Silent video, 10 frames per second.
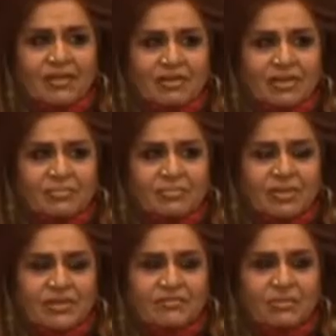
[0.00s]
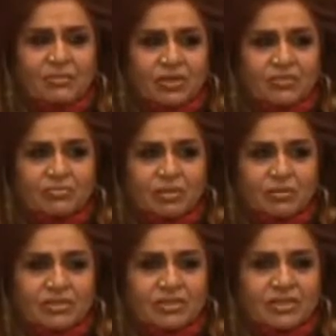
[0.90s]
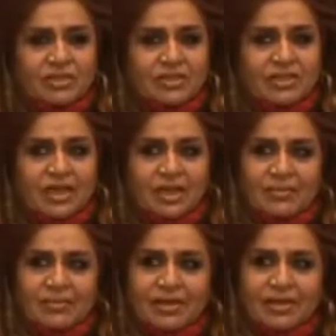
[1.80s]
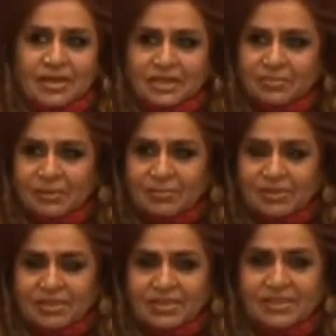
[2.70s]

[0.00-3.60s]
really believed in word of mouth. I'm against publicity.